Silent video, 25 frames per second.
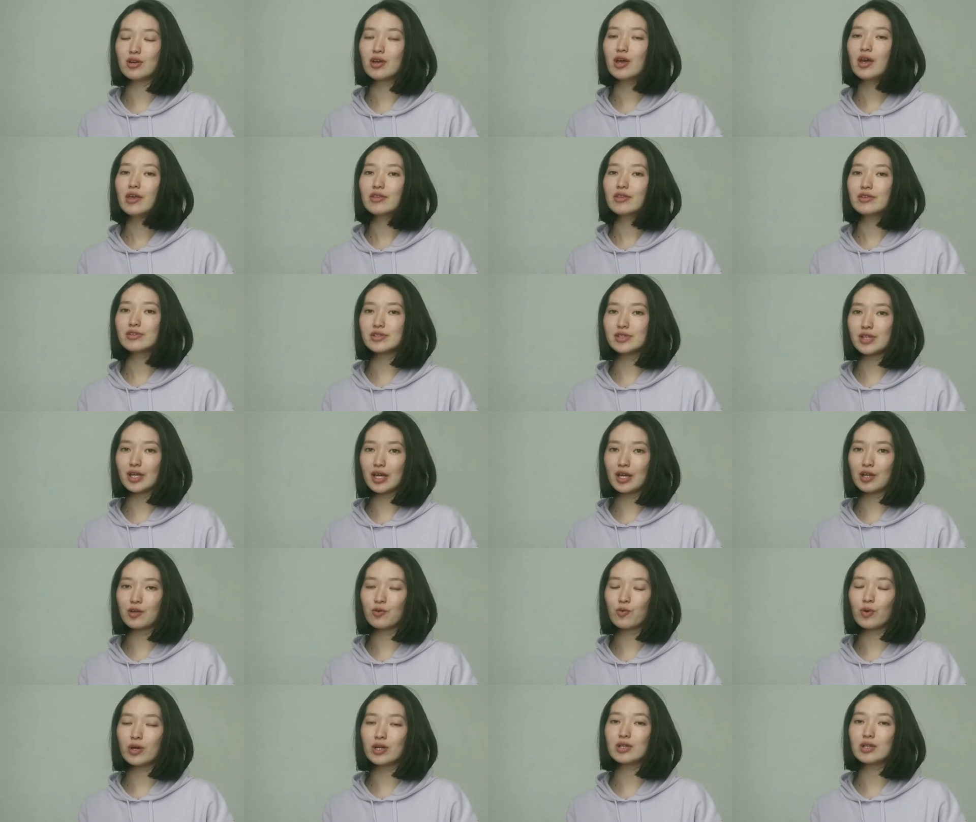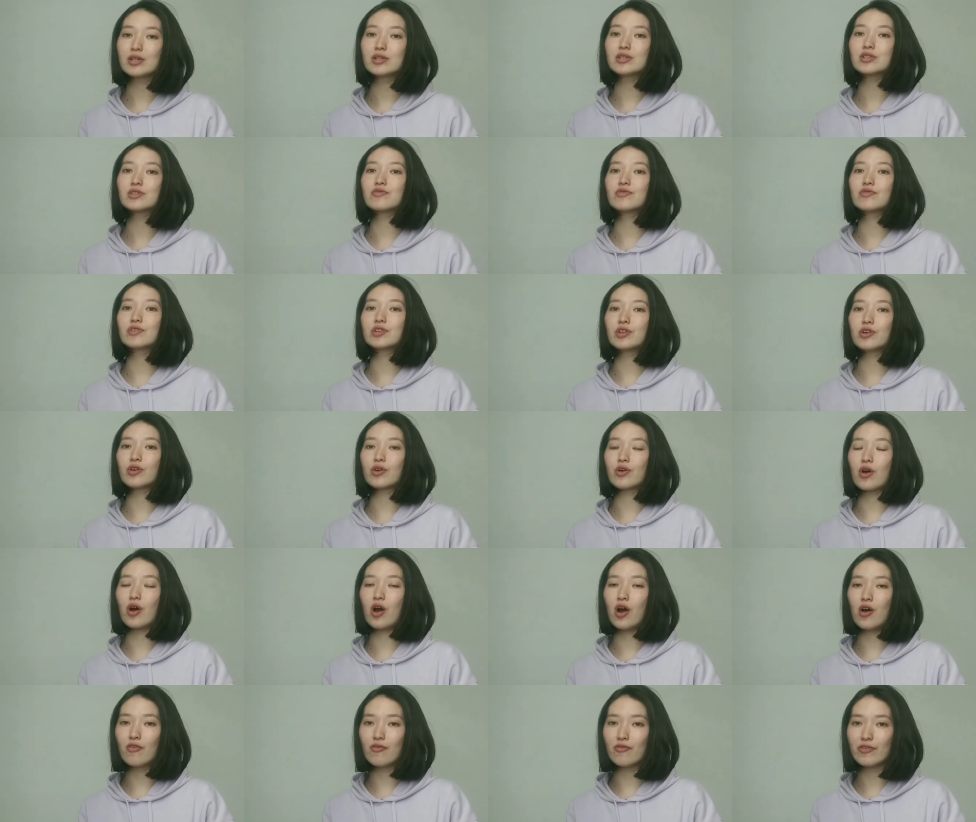The second one is video
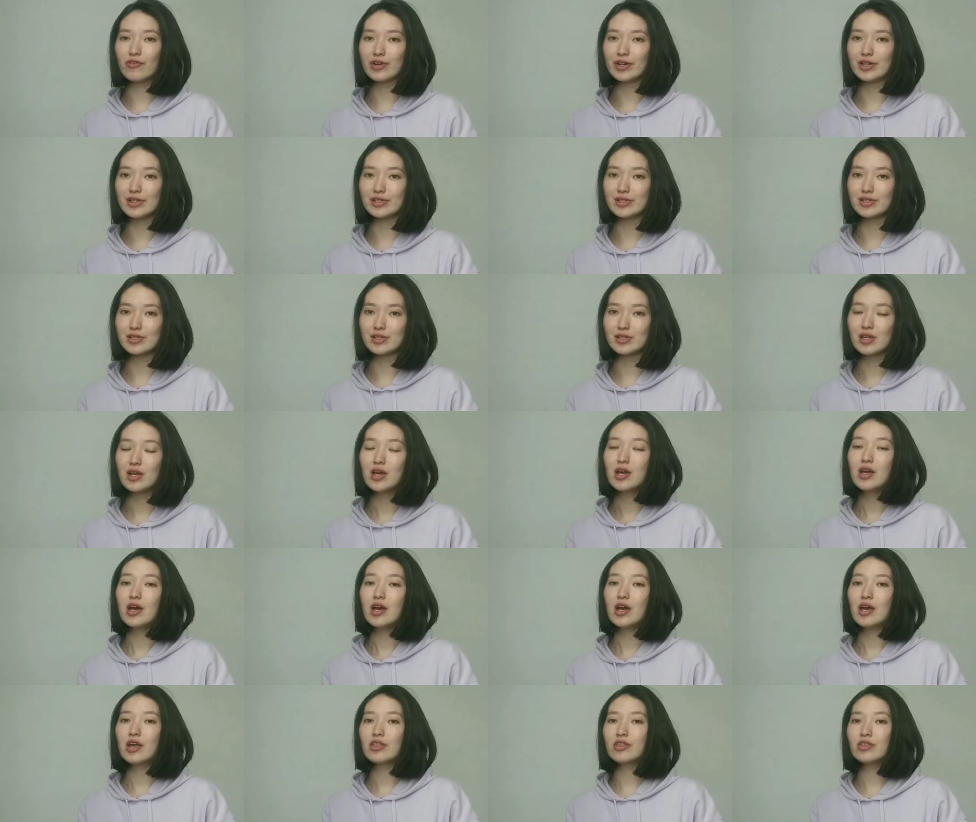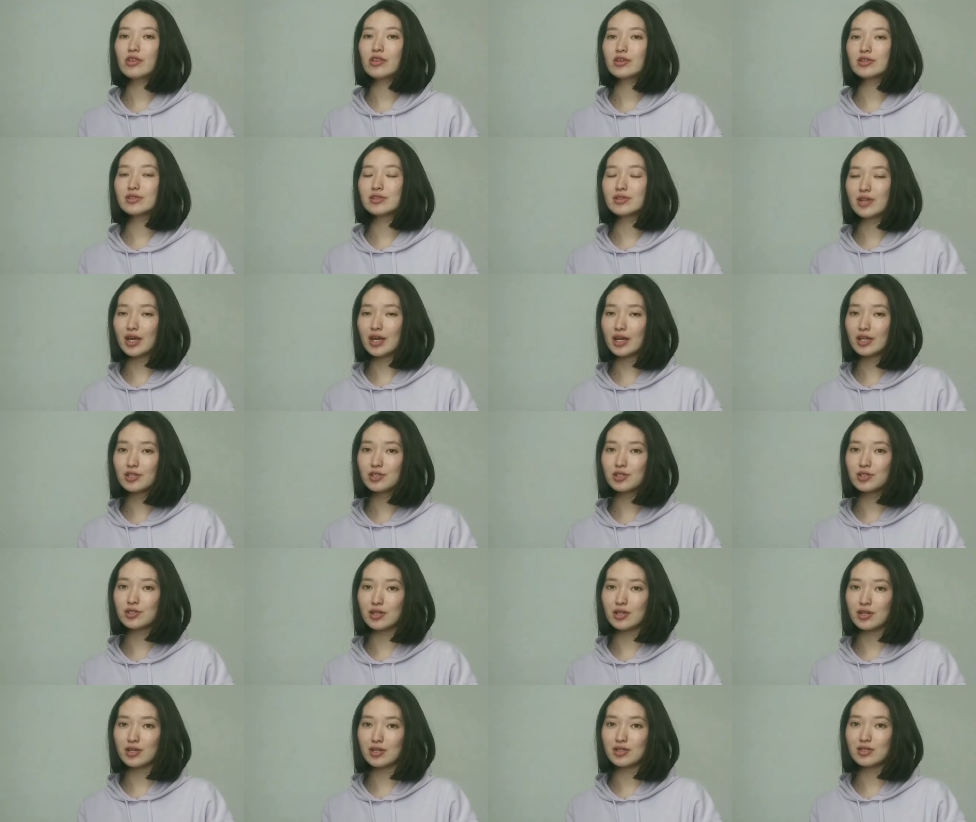conference. And the next
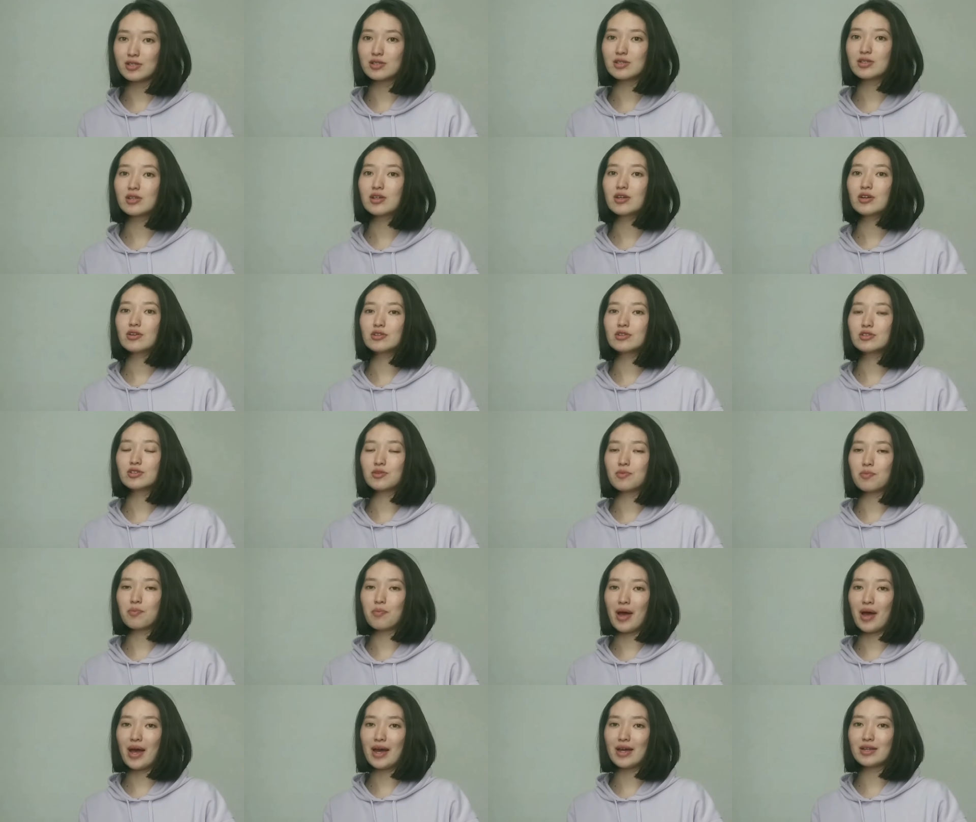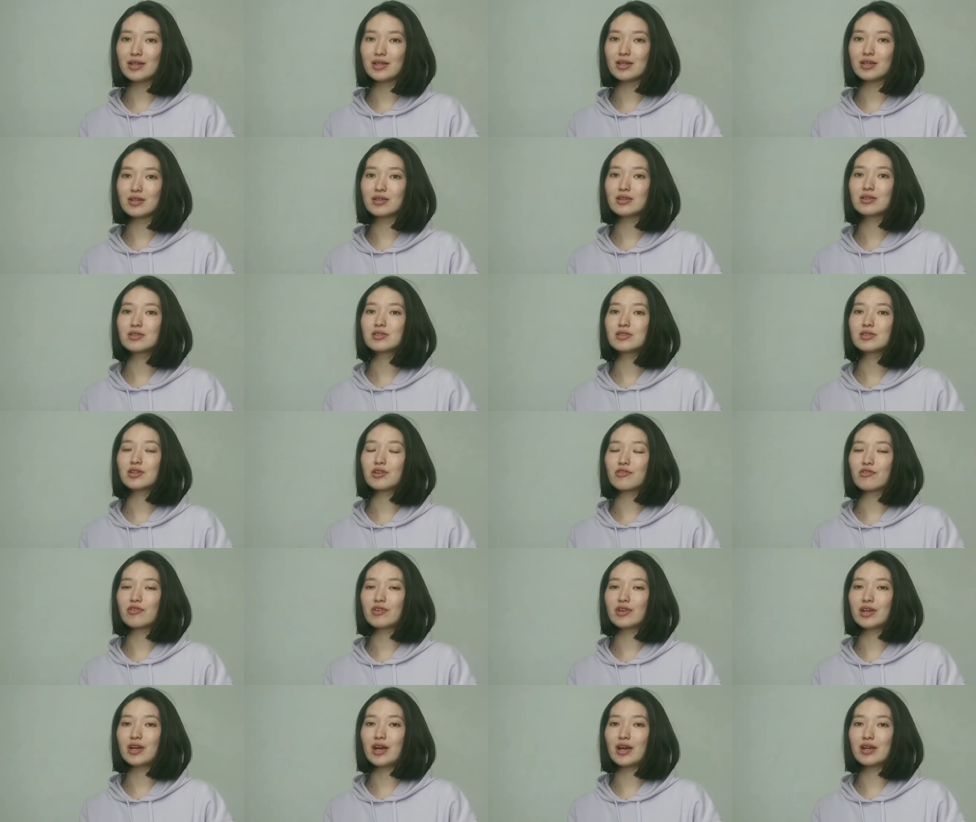is automatic
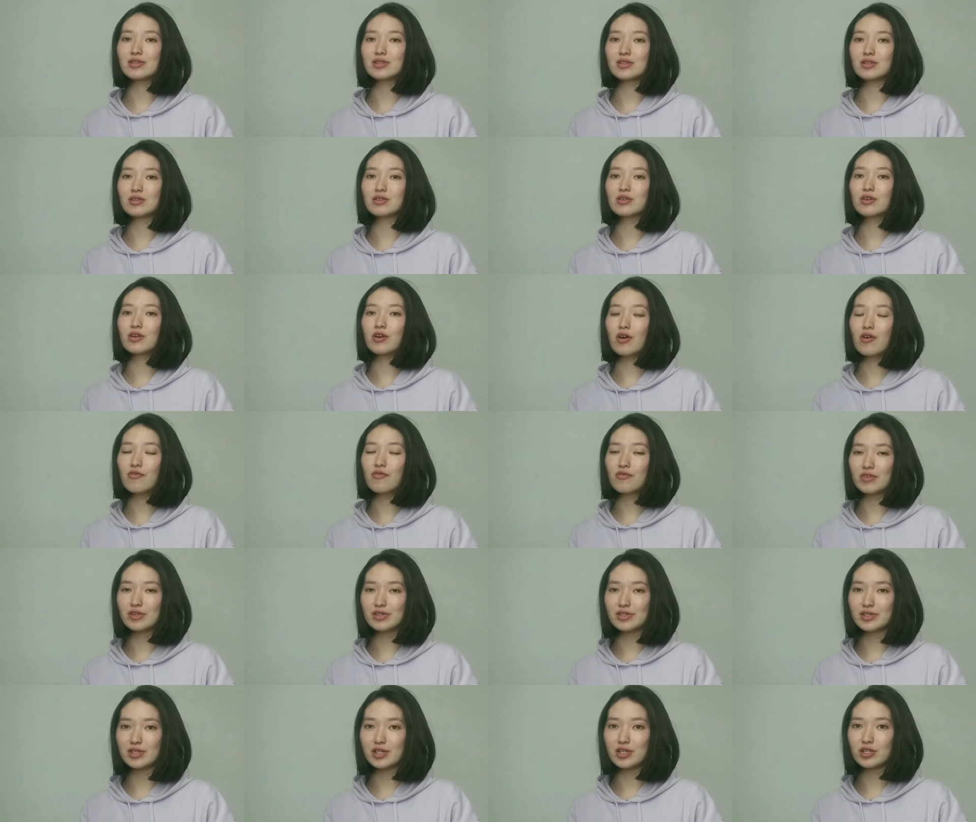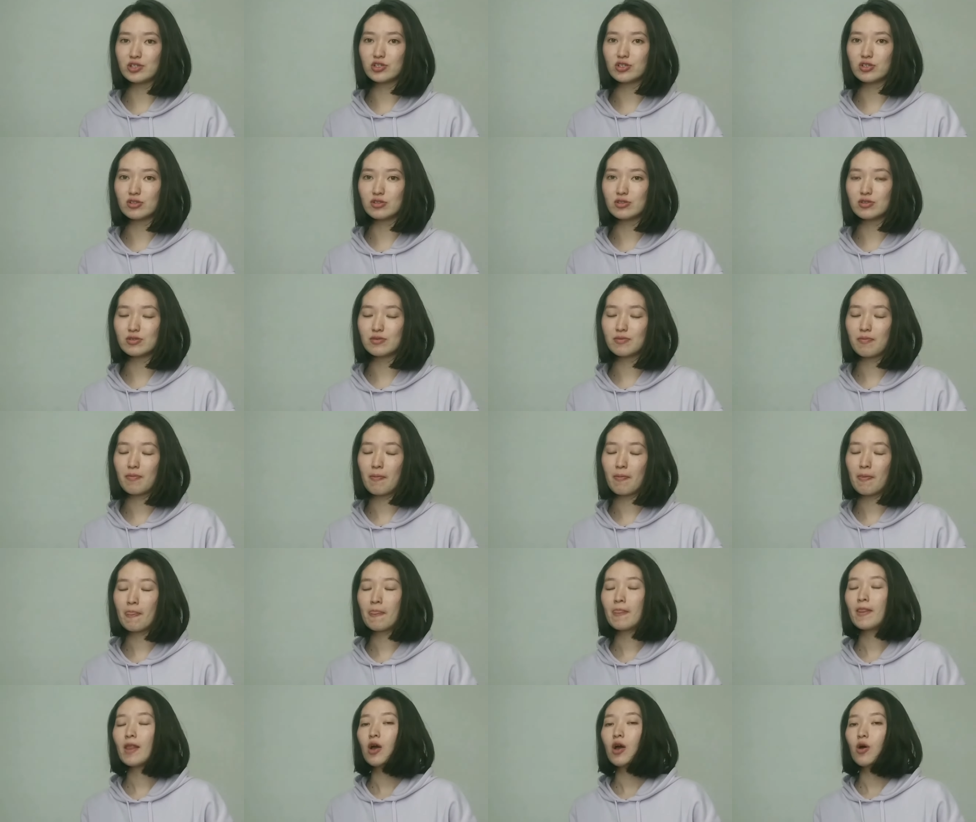synchronized conversations.
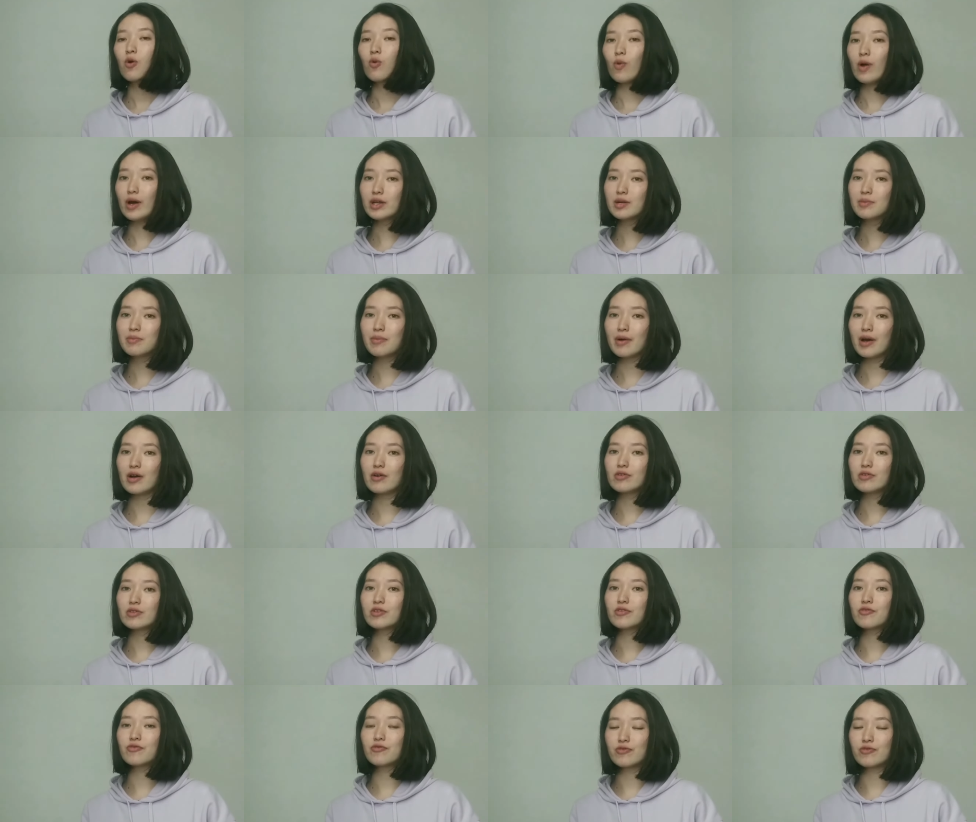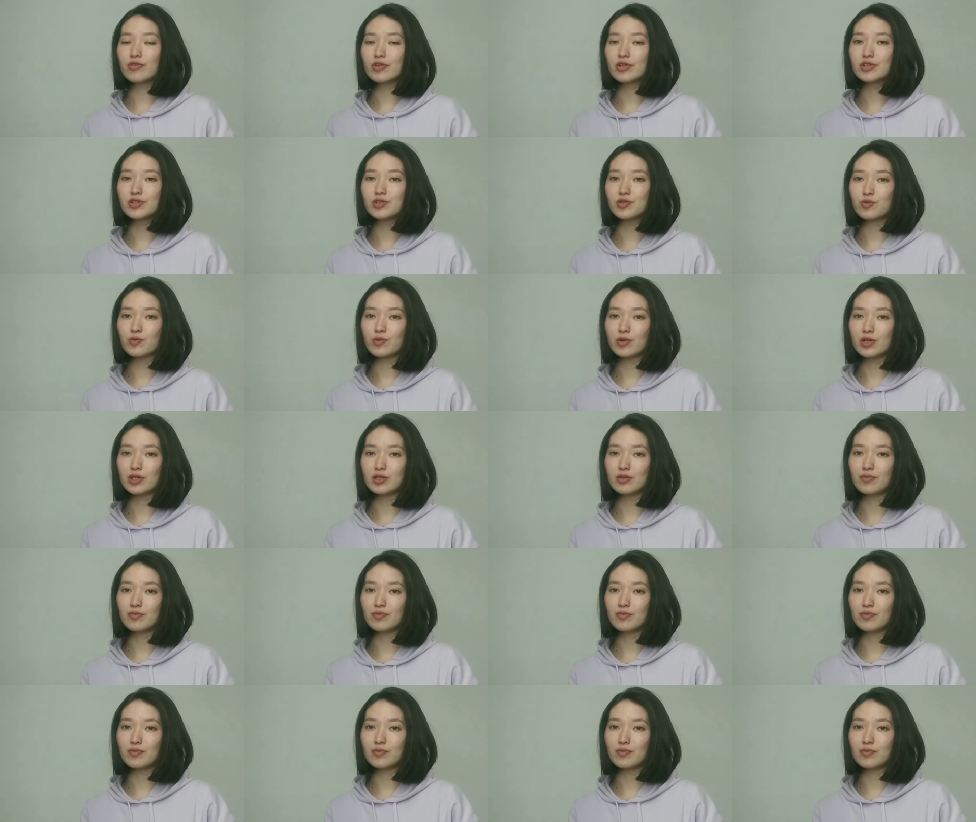What about the first one?